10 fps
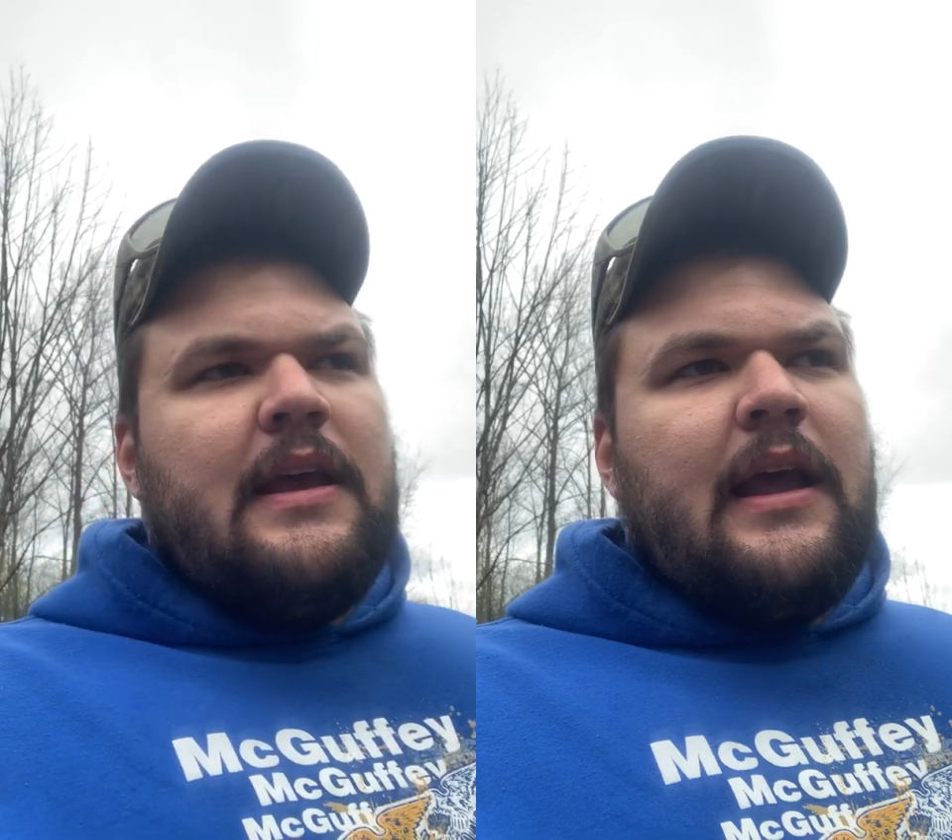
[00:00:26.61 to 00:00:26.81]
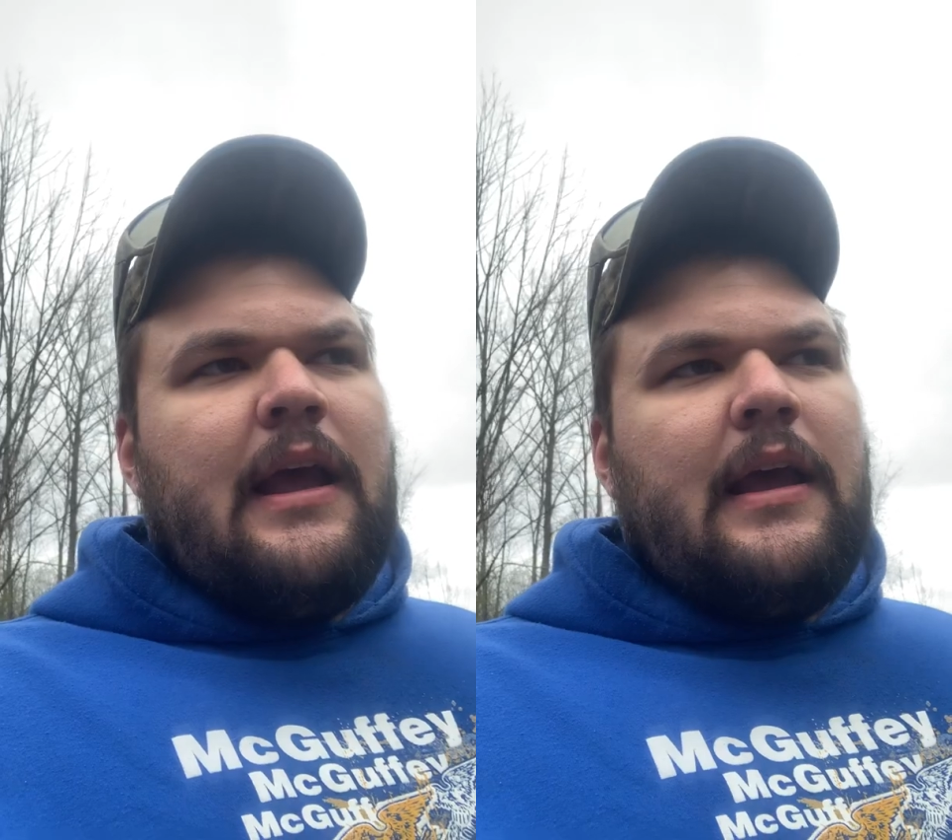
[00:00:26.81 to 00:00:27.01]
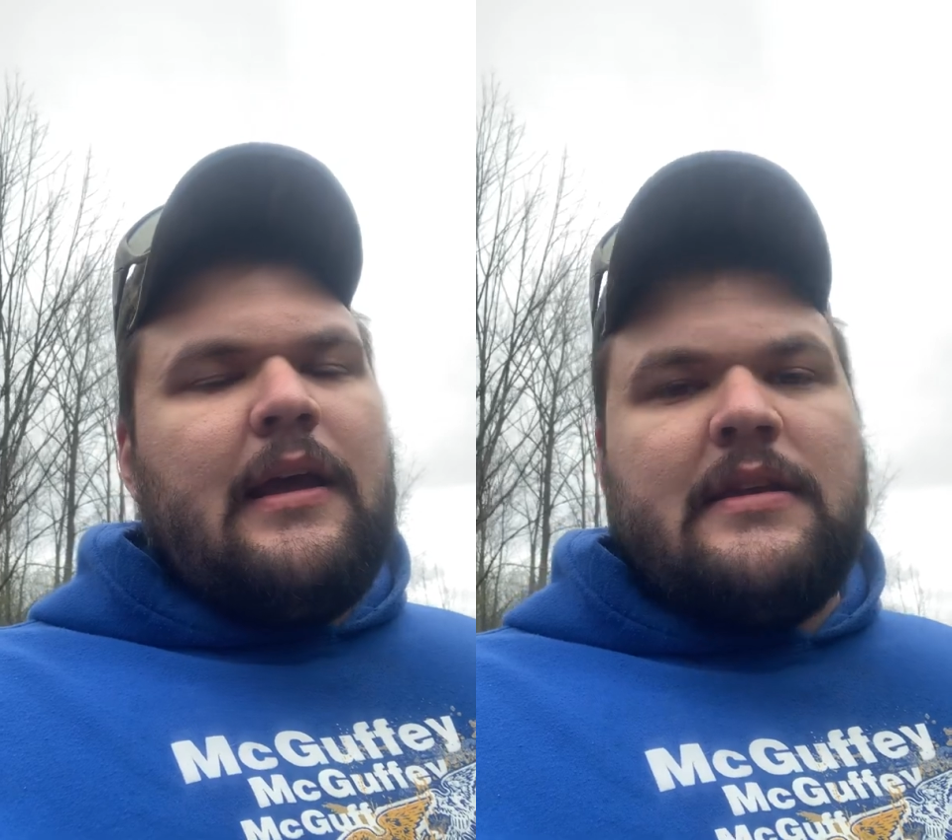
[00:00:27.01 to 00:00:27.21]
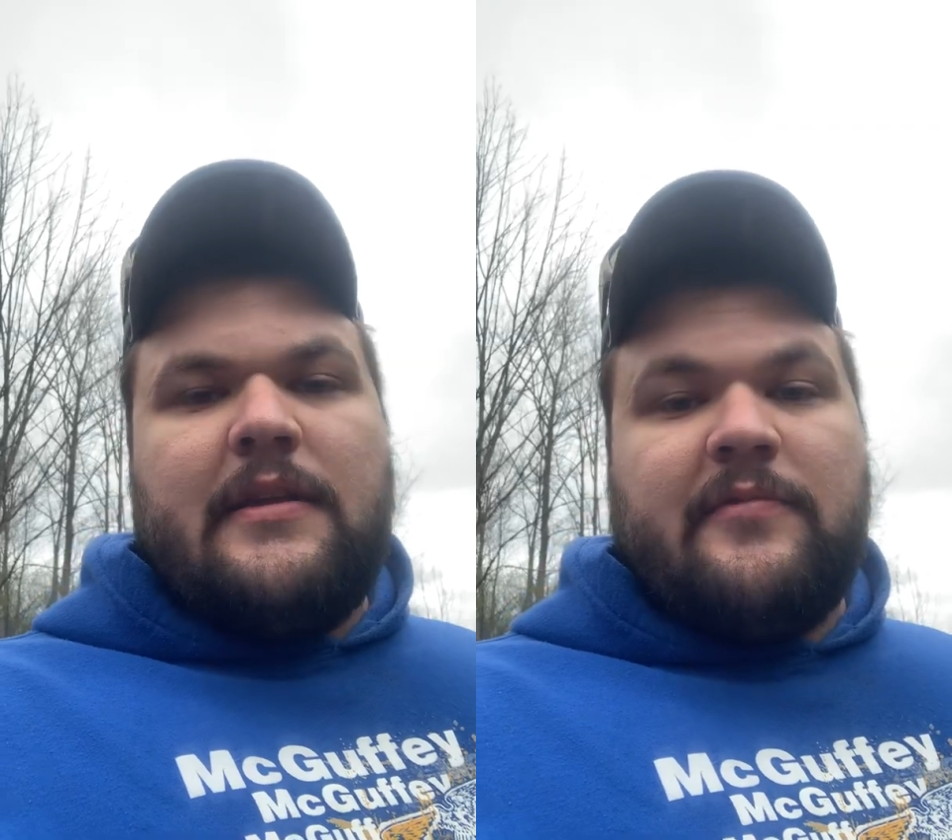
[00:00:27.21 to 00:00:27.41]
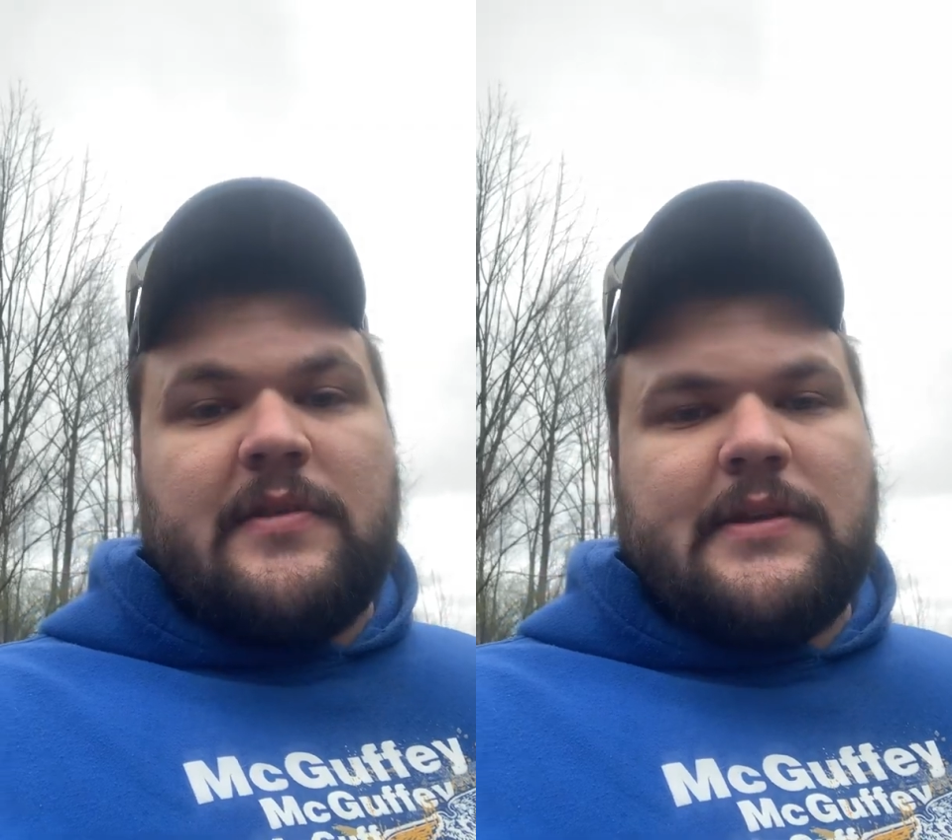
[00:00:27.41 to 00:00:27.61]
and
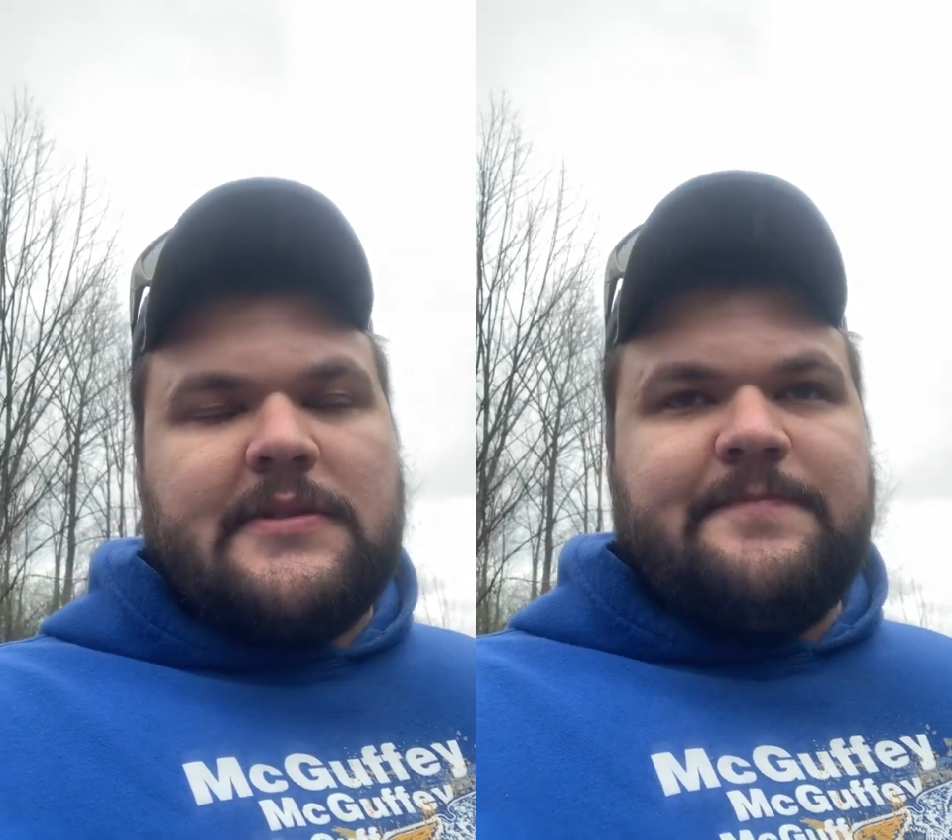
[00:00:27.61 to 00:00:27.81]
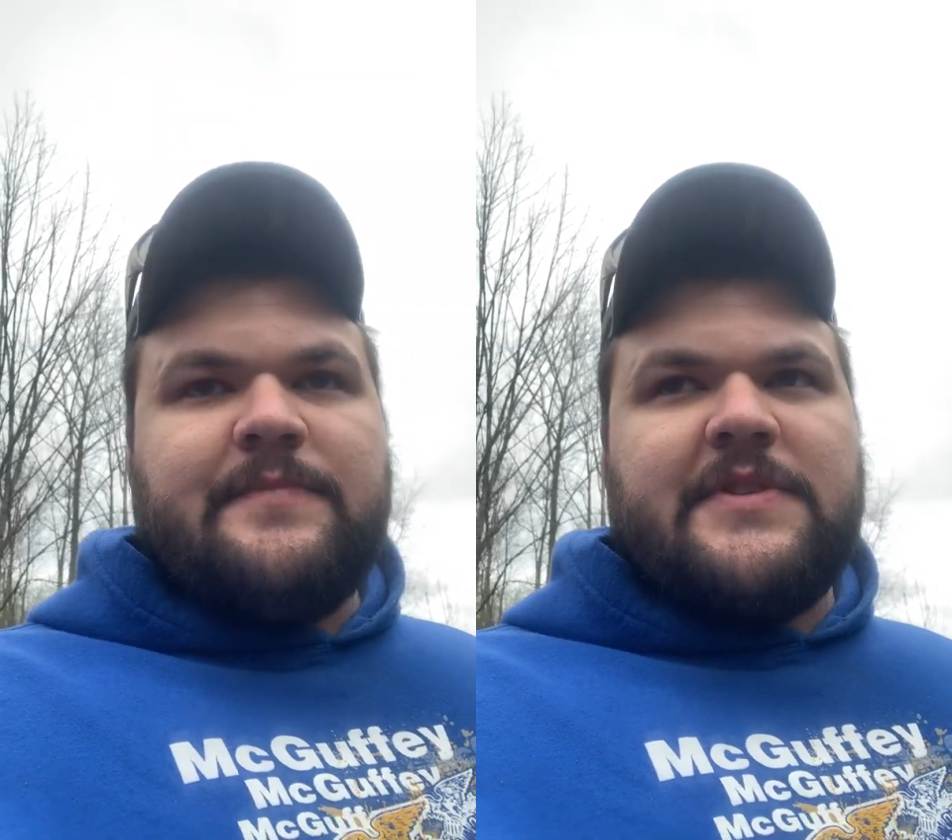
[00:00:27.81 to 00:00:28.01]
different things.